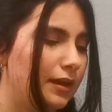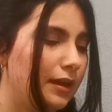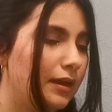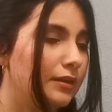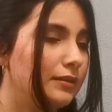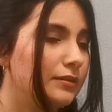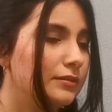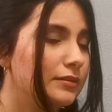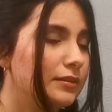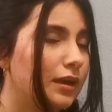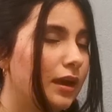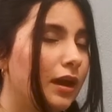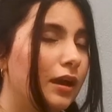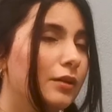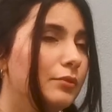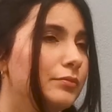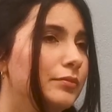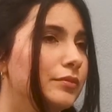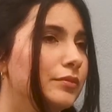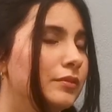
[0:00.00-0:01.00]
and
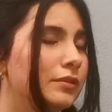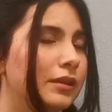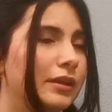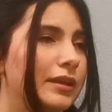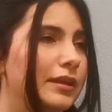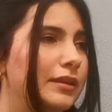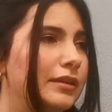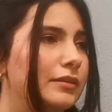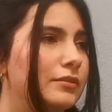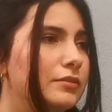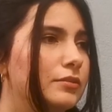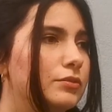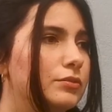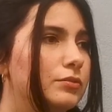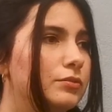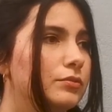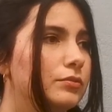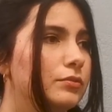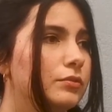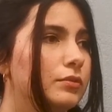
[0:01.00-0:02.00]
I would like it
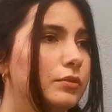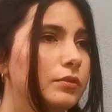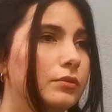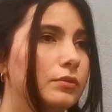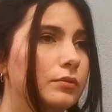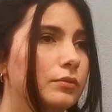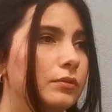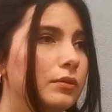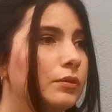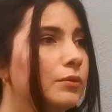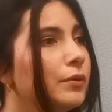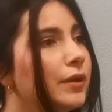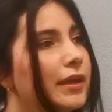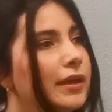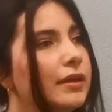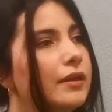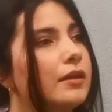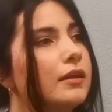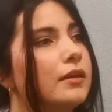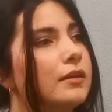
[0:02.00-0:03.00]
to go
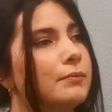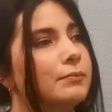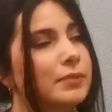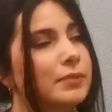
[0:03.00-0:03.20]
away,